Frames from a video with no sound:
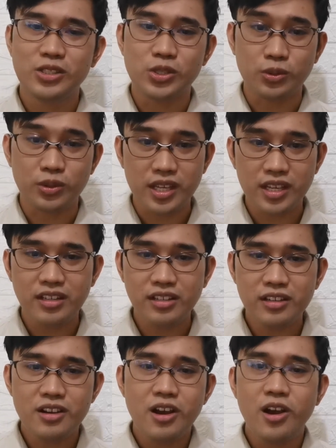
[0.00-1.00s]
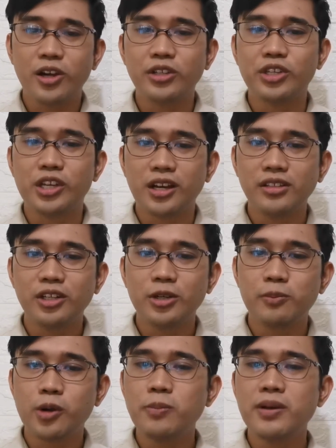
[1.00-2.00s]
So here are the
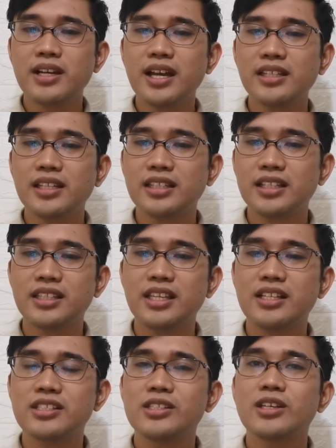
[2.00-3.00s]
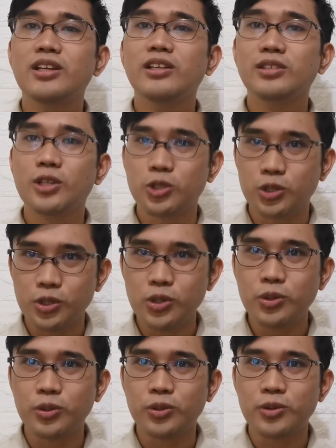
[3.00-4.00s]
other propaganda techniques that
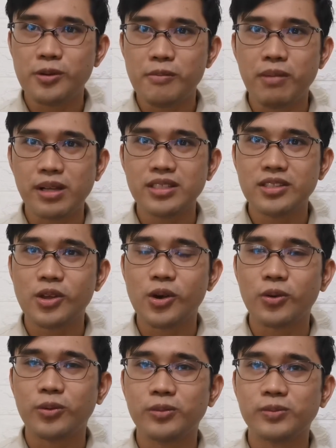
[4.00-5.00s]
you must know.